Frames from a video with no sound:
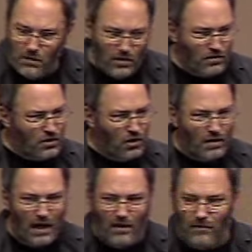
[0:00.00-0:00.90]
You don't
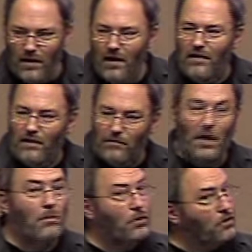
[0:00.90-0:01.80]
have that.
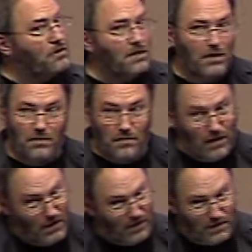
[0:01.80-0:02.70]
Now blues singers do
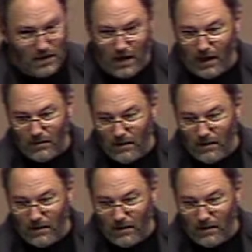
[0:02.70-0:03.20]
that all the time.